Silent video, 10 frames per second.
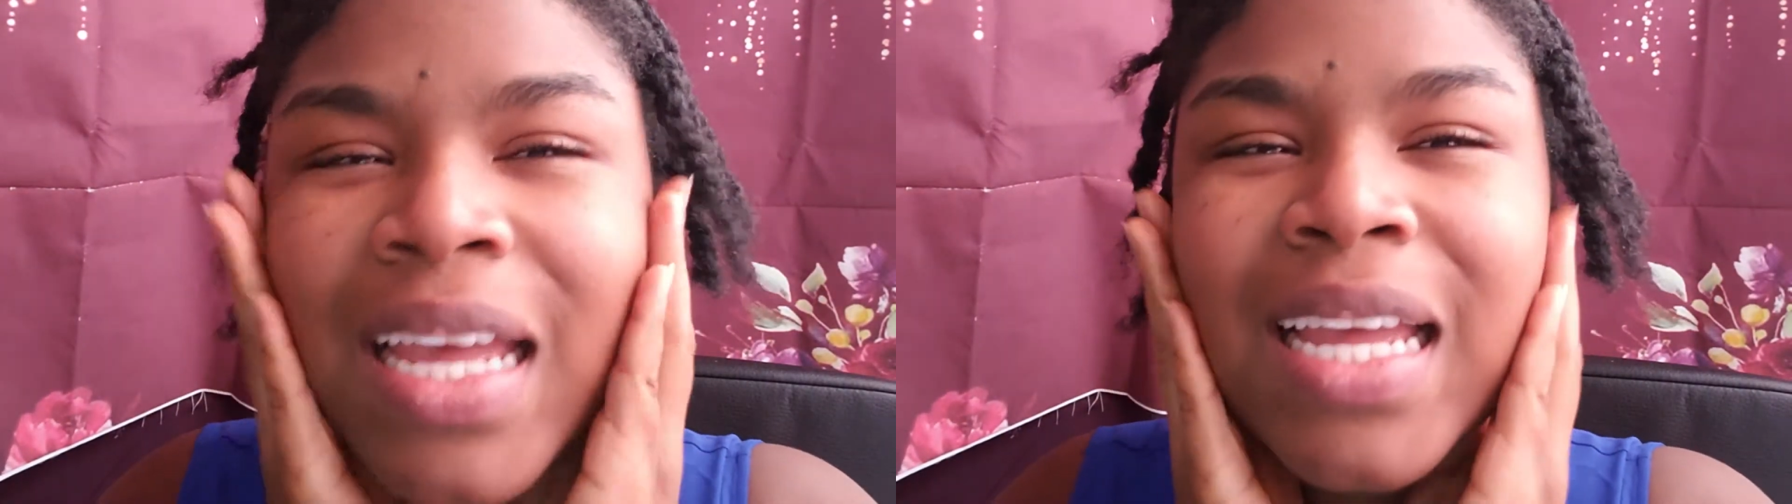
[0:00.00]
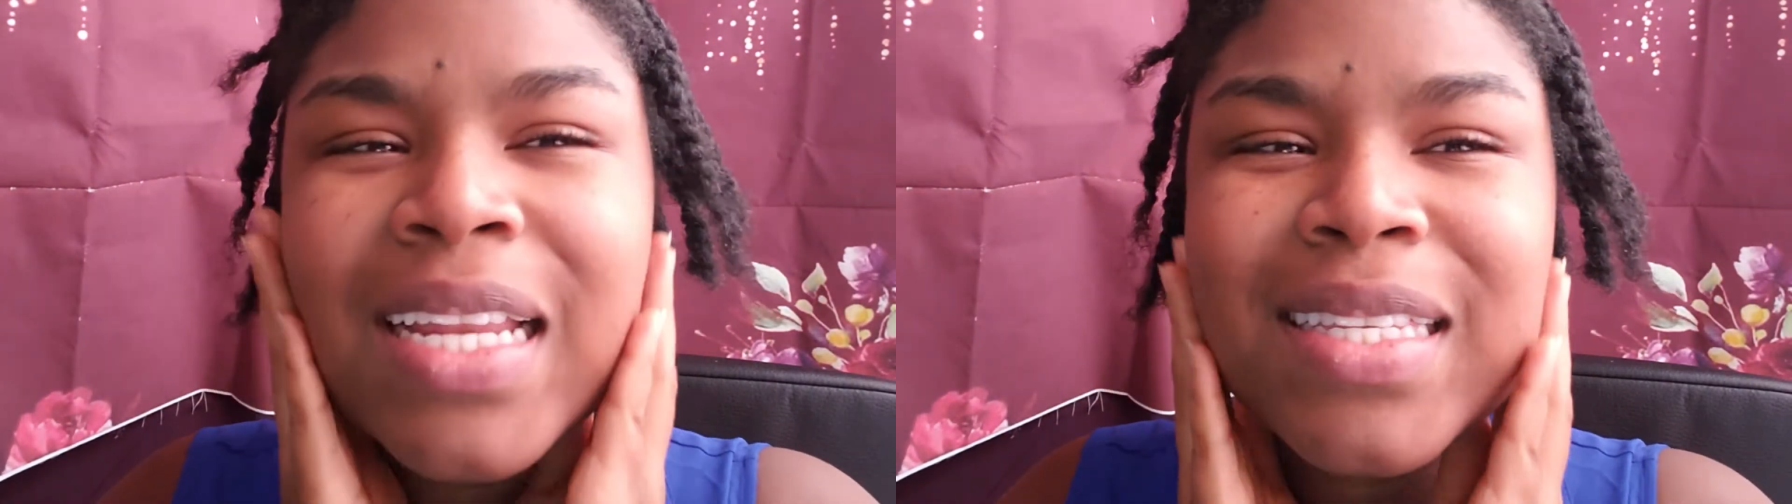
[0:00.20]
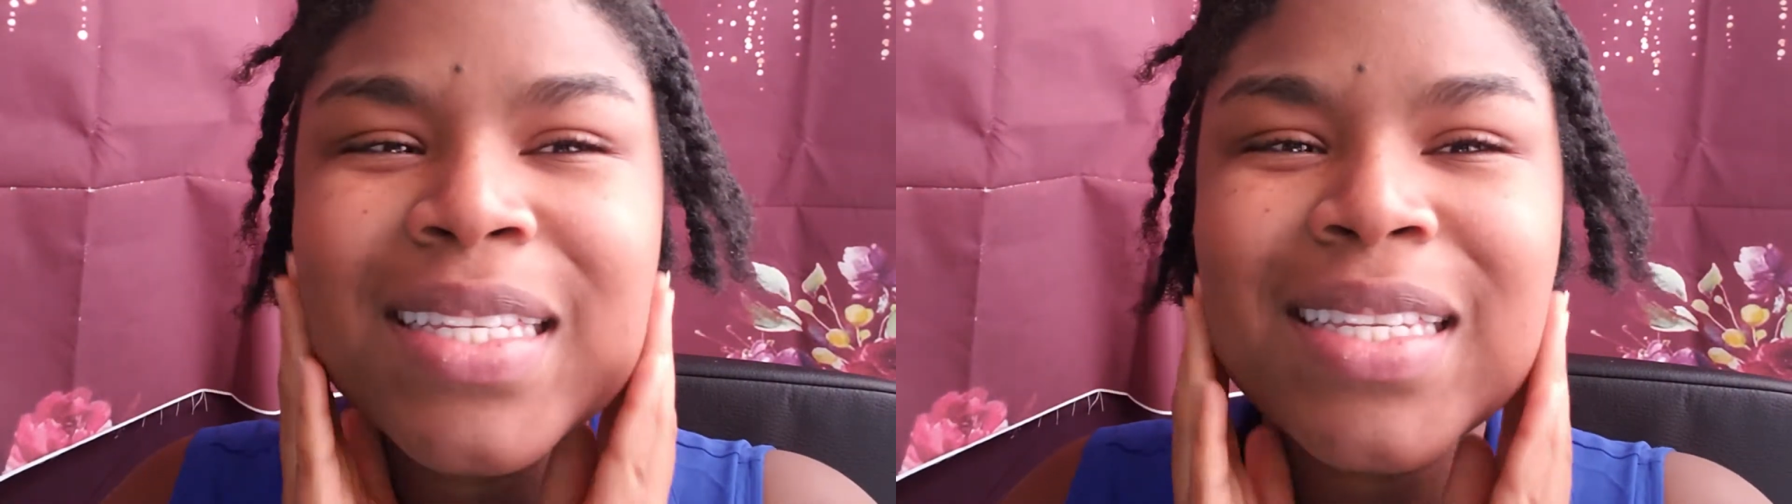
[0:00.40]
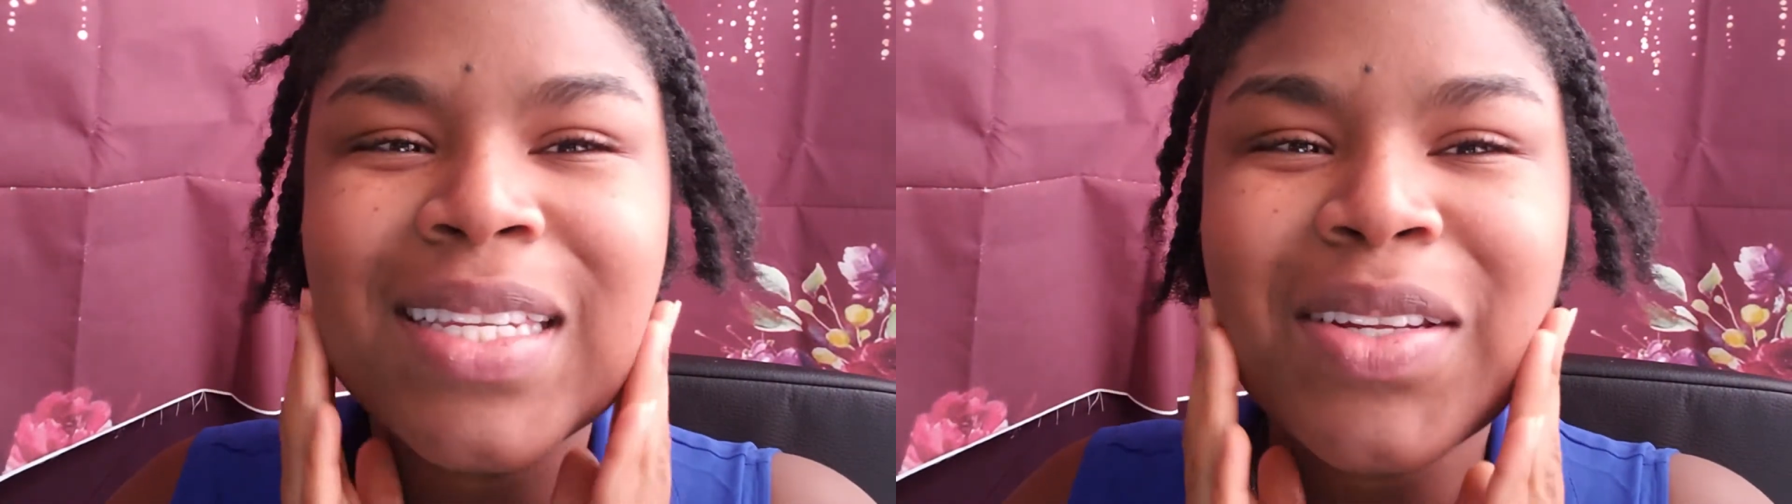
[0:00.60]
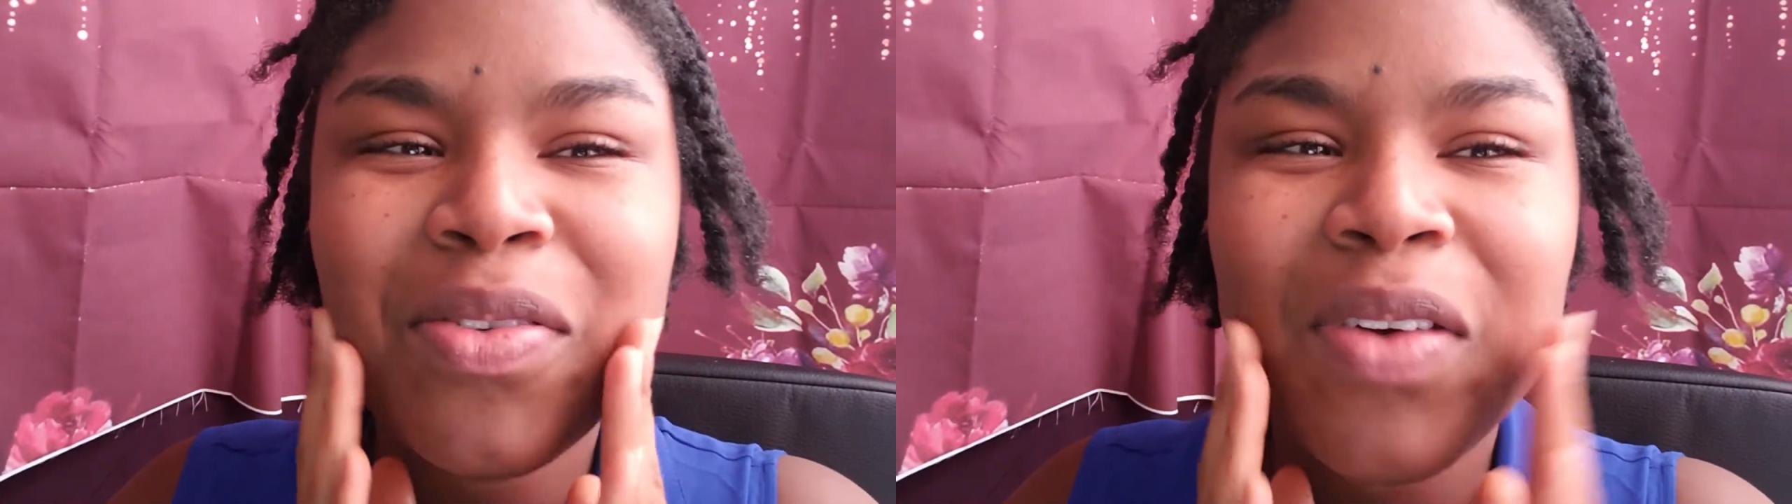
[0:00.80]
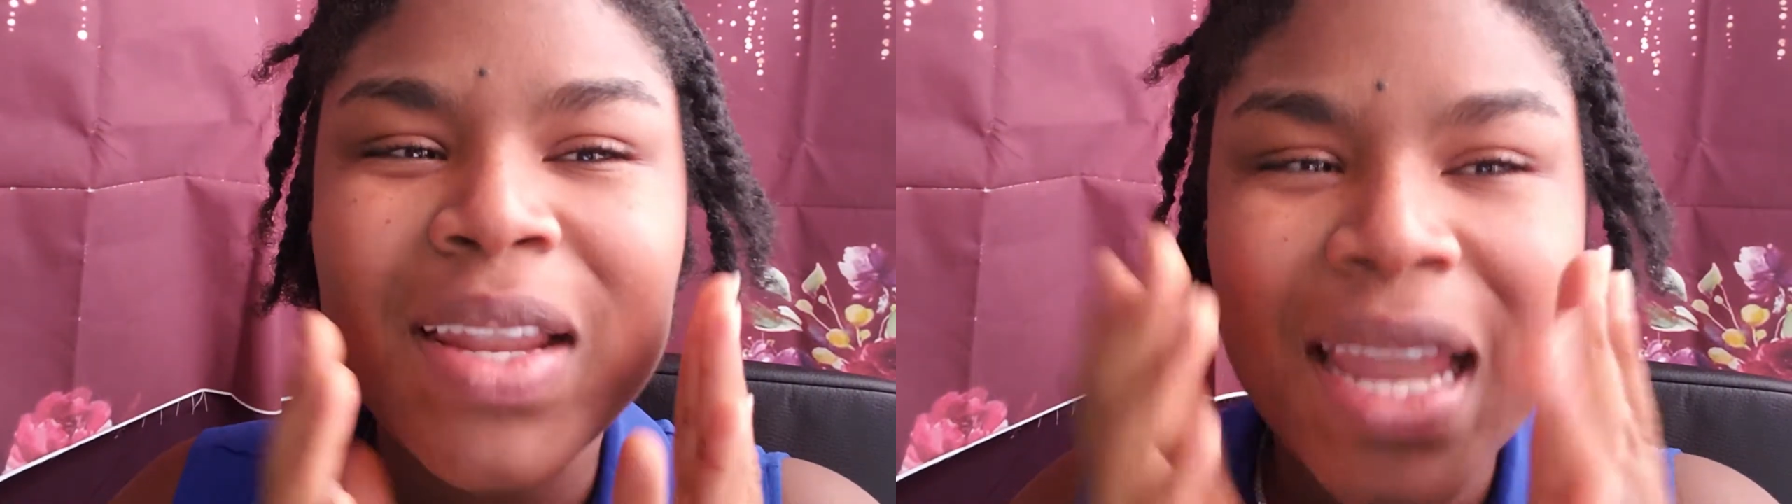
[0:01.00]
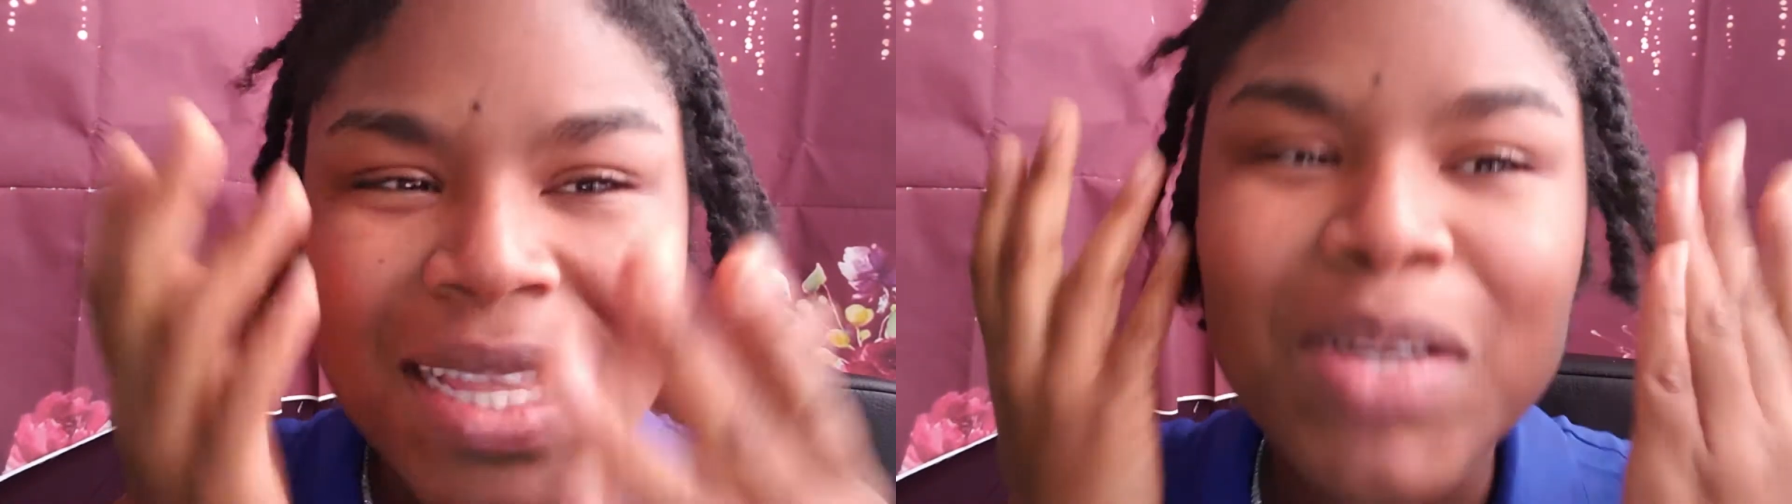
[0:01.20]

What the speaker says: it still felt like